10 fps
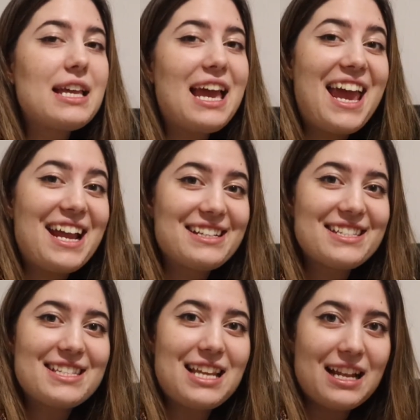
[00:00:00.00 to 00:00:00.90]
and
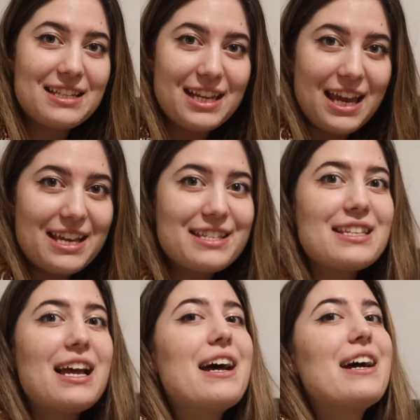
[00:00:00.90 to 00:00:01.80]
Sundays
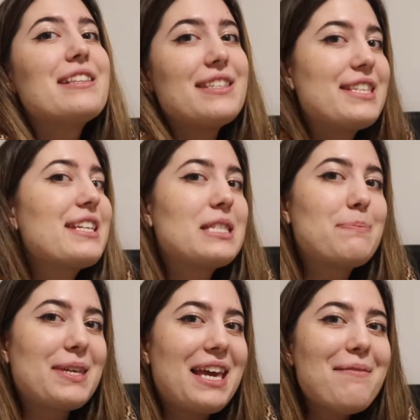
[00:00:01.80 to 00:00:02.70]
at 6
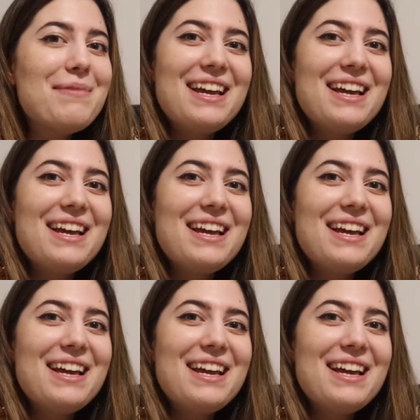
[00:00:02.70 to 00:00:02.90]
p.m.